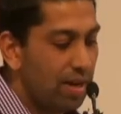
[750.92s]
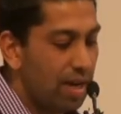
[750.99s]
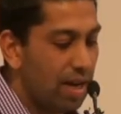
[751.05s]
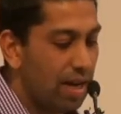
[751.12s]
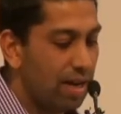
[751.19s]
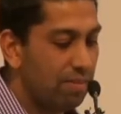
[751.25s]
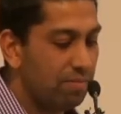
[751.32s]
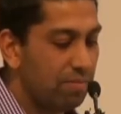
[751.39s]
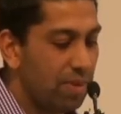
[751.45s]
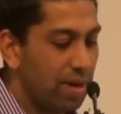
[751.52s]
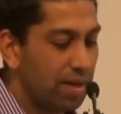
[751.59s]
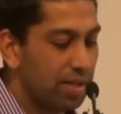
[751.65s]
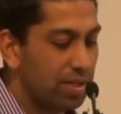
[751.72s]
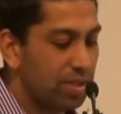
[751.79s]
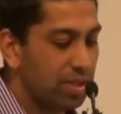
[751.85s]
um,
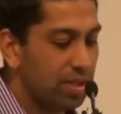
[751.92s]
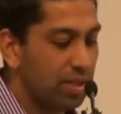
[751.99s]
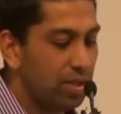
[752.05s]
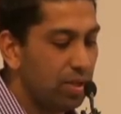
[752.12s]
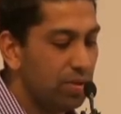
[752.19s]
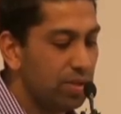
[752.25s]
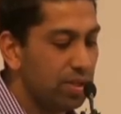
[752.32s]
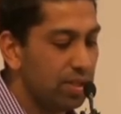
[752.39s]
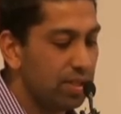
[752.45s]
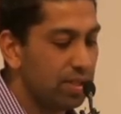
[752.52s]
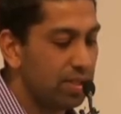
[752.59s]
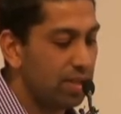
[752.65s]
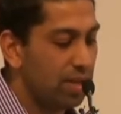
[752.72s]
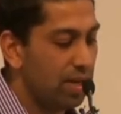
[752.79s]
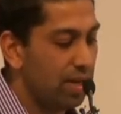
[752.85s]
by using
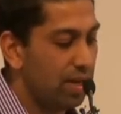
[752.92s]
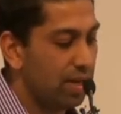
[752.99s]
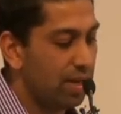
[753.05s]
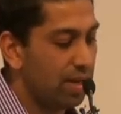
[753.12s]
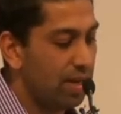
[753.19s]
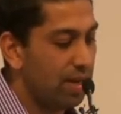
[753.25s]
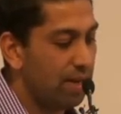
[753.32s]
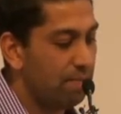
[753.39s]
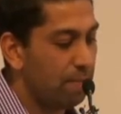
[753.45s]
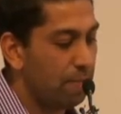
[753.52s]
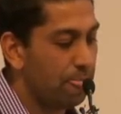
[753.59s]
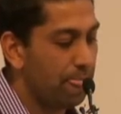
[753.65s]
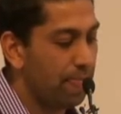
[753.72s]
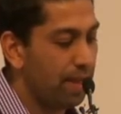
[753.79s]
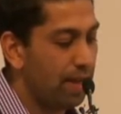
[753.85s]
this diet.
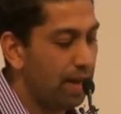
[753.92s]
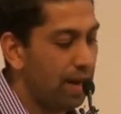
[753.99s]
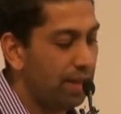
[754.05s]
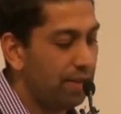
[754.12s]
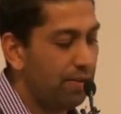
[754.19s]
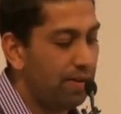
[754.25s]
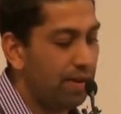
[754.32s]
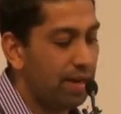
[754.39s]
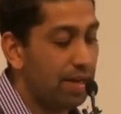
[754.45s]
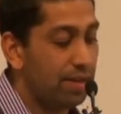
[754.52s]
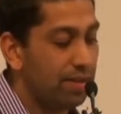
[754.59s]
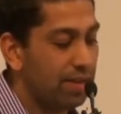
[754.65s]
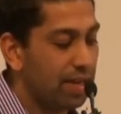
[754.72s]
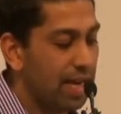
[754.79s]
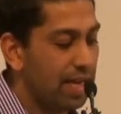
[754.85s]
Um, another, another